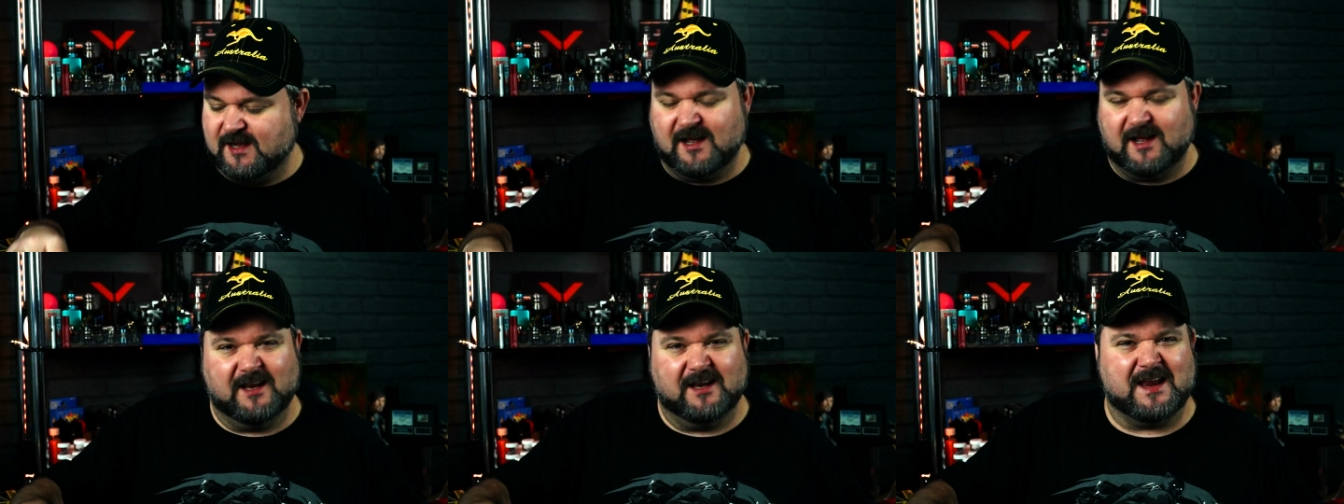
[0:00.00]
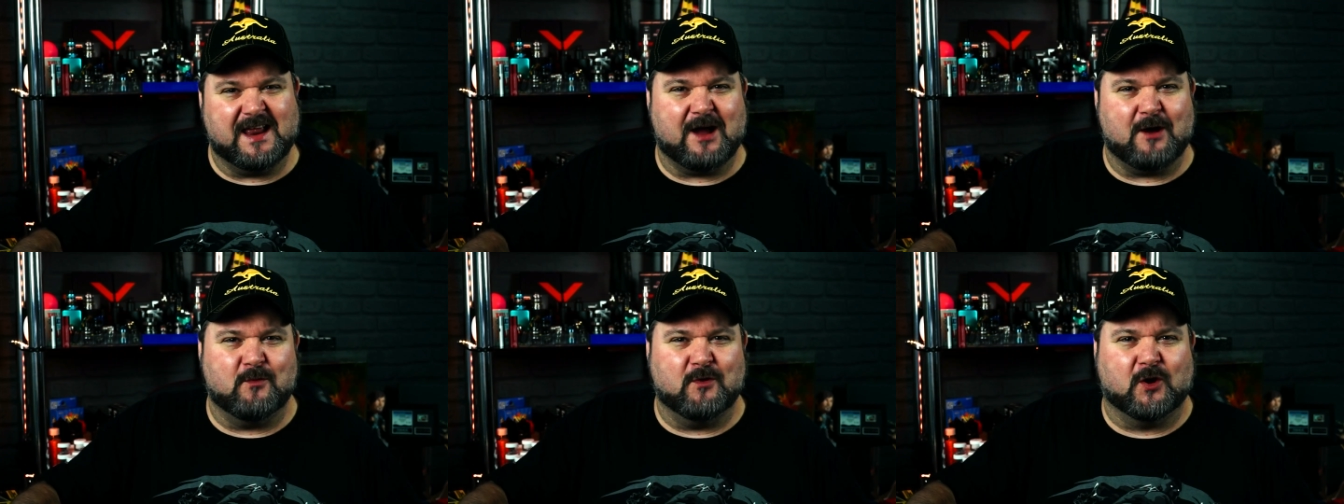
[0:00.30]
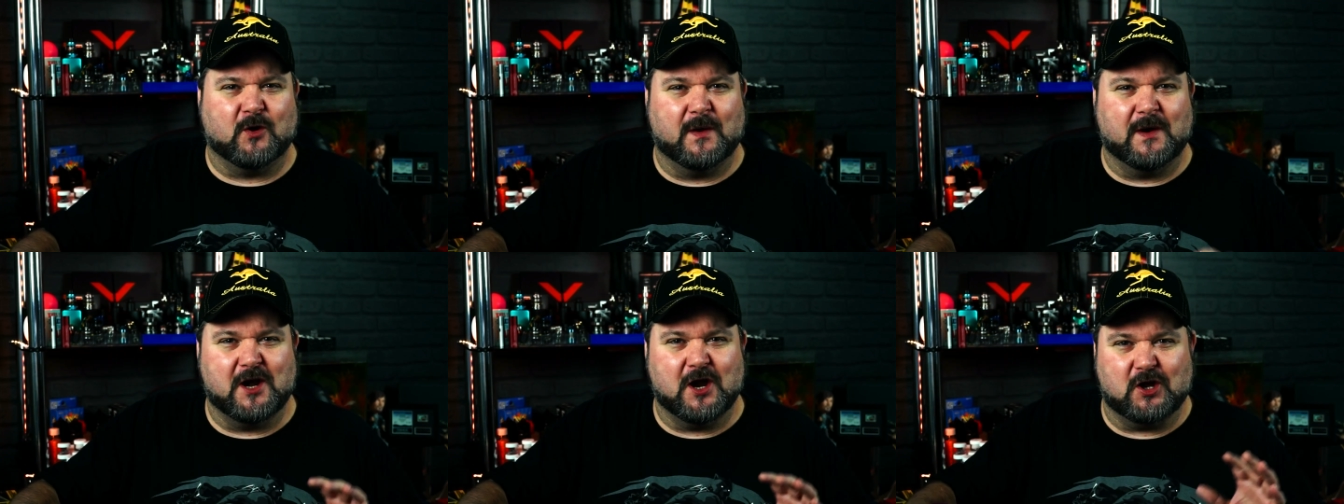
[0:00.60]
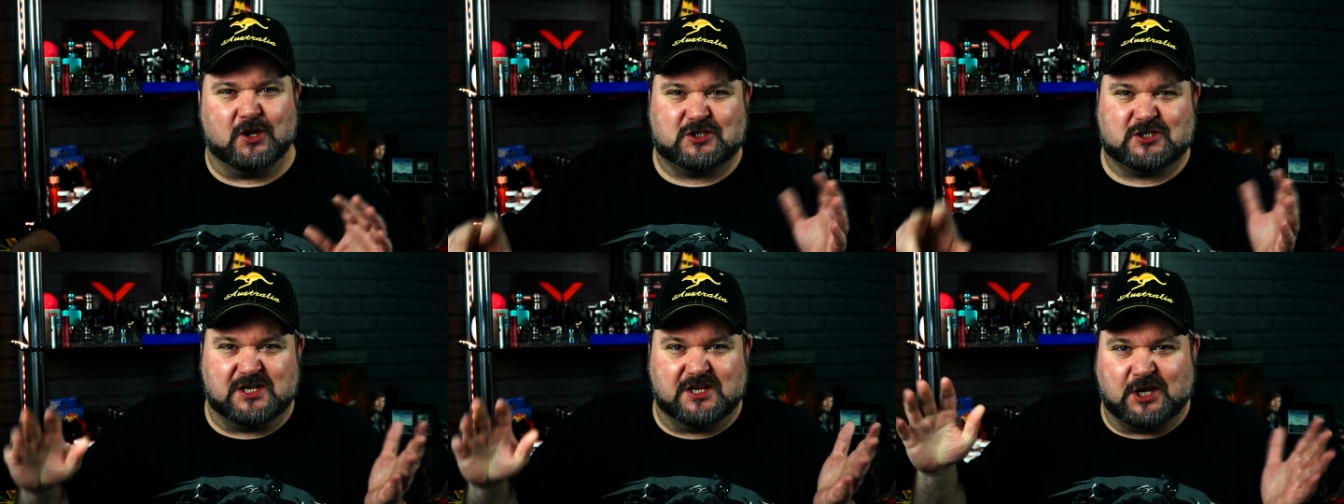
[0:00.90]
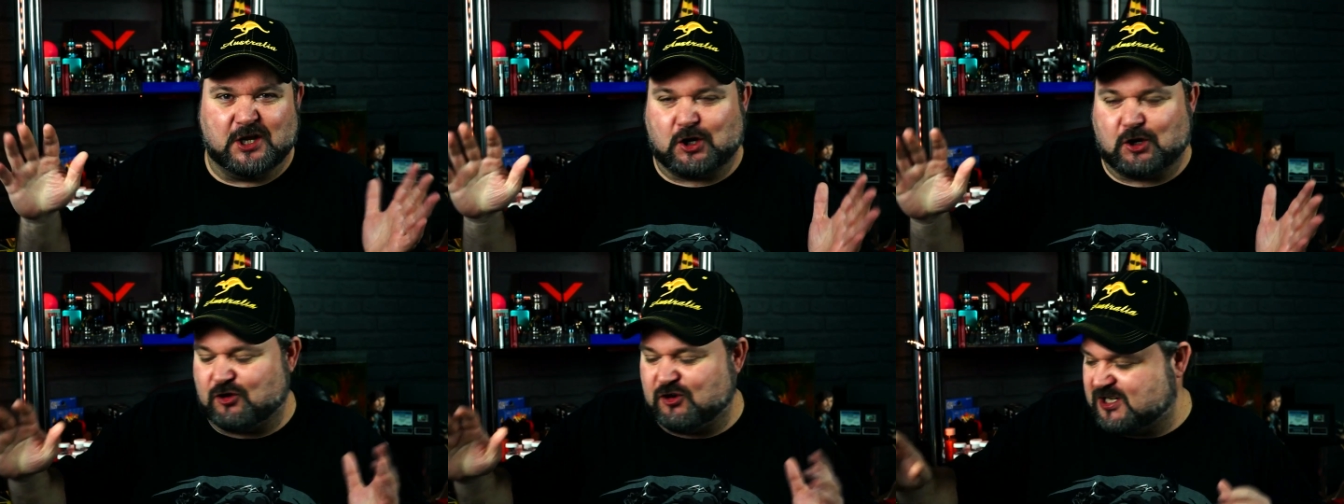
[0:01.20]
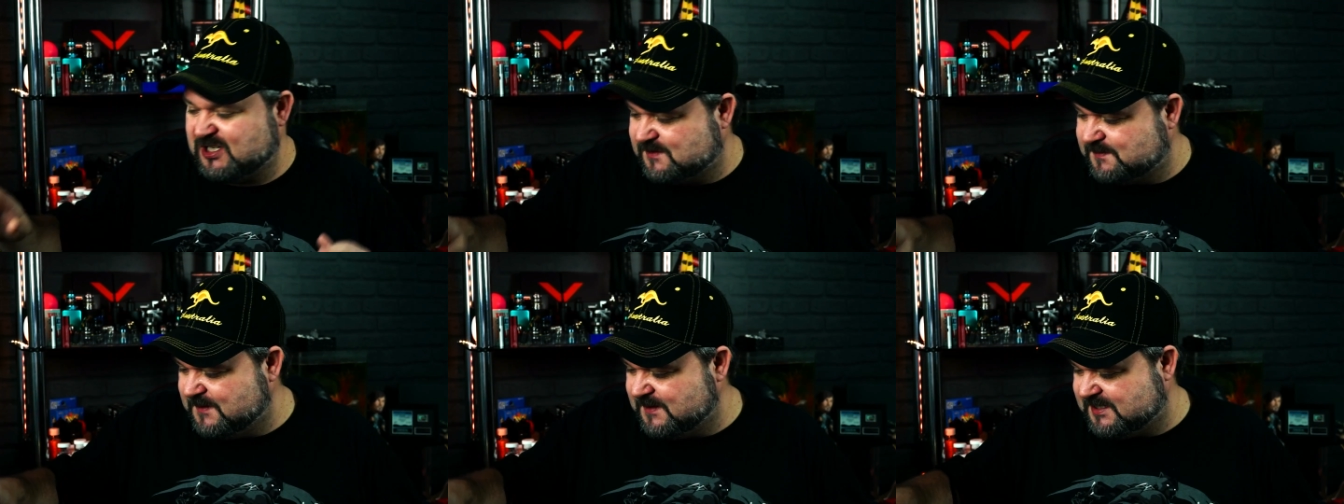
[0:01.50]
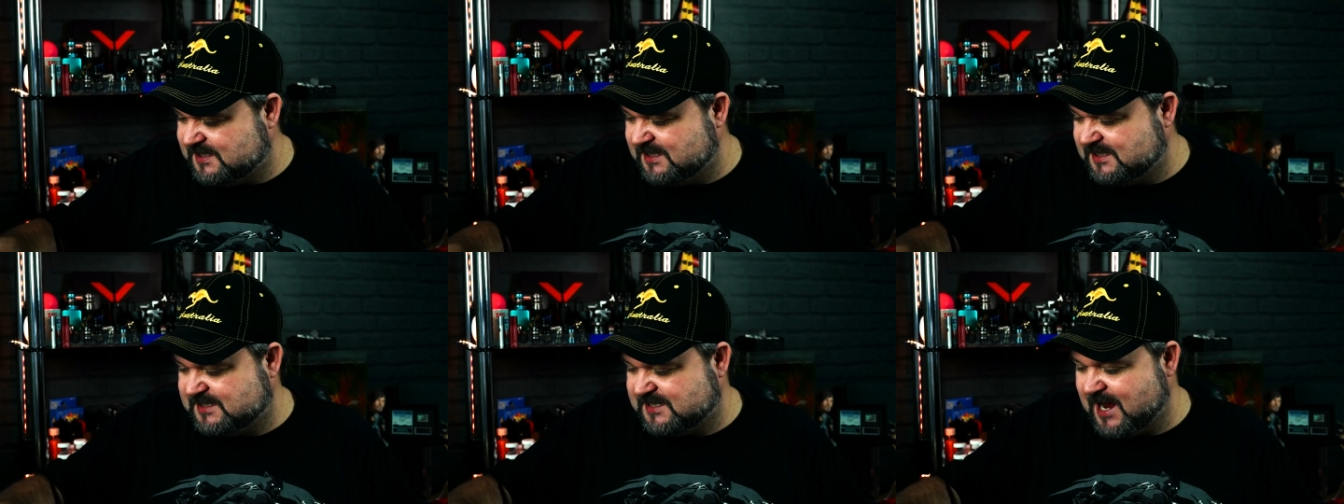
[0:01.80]
And now we're going on to the
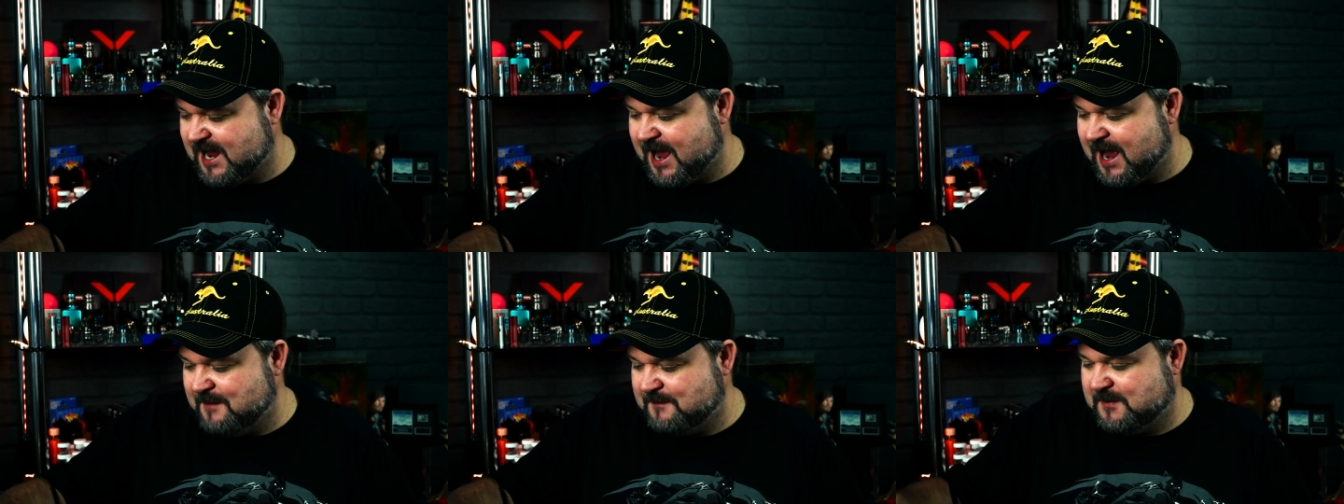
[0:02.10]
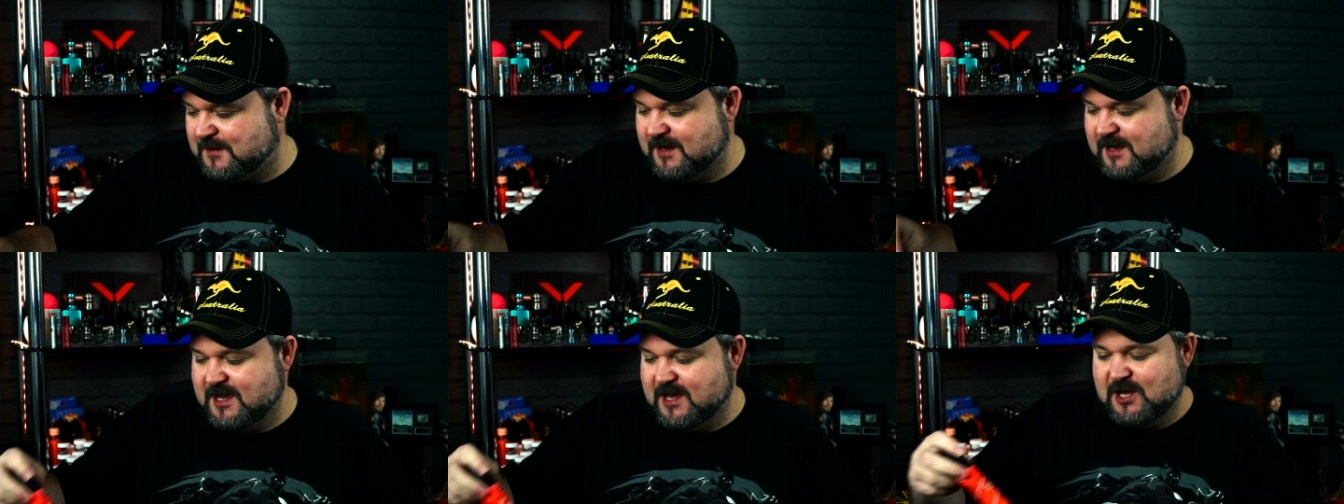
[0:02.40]
Christmassy type.